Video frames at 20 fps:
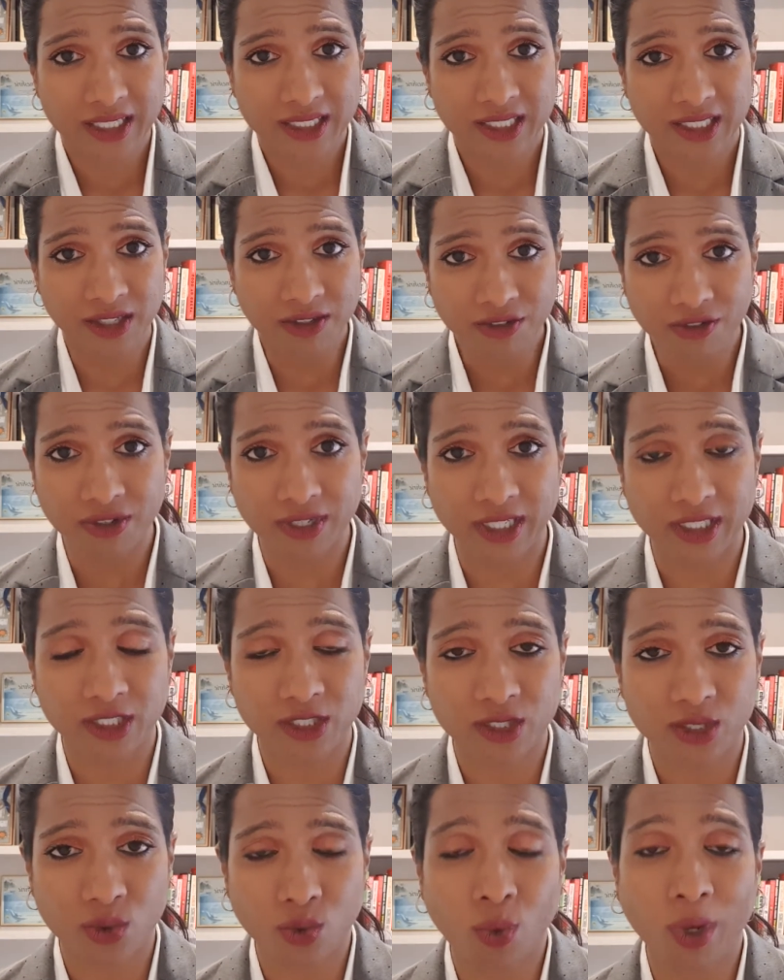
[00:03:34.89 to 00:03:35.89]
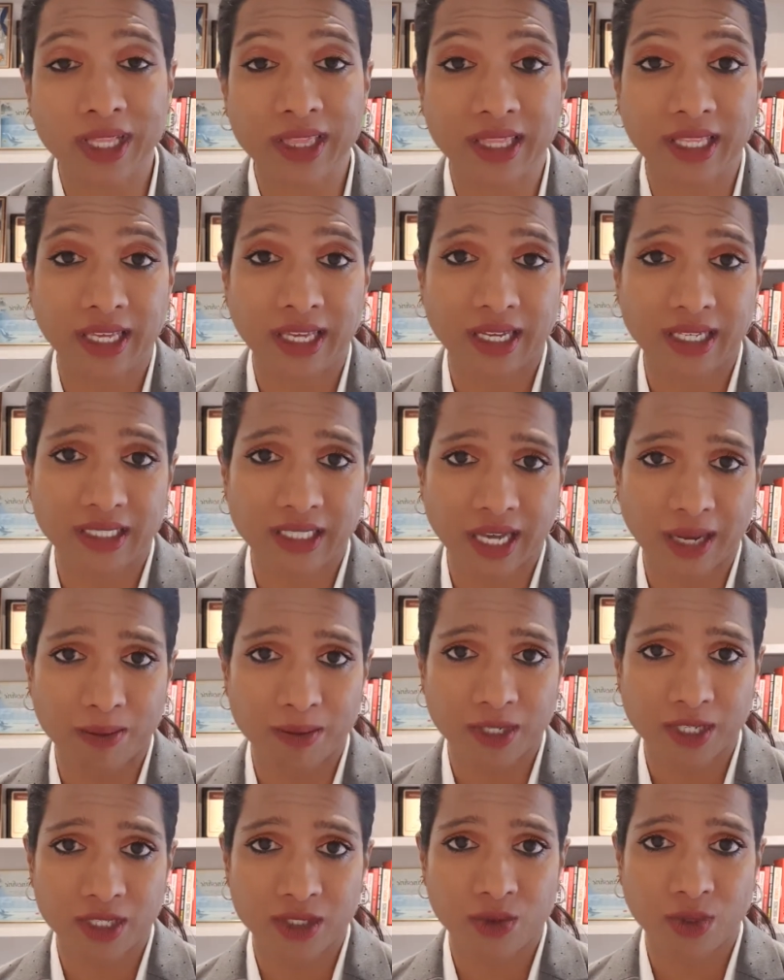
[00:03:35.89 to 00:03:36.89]
different to what the
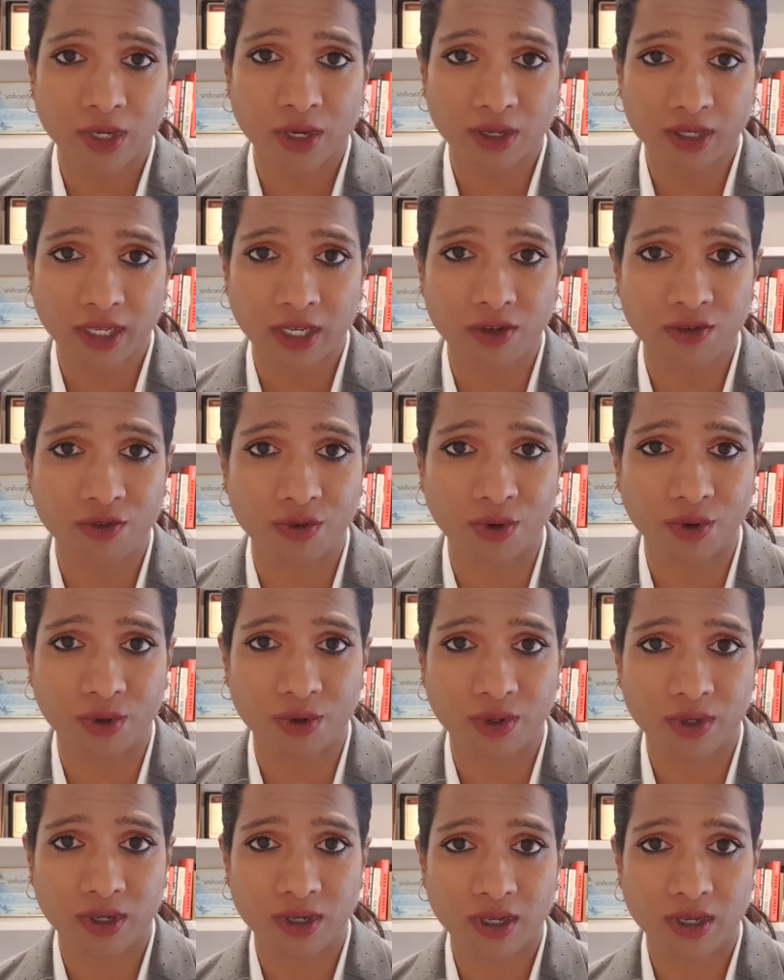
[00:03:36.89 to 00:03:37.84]
examiners were looking for.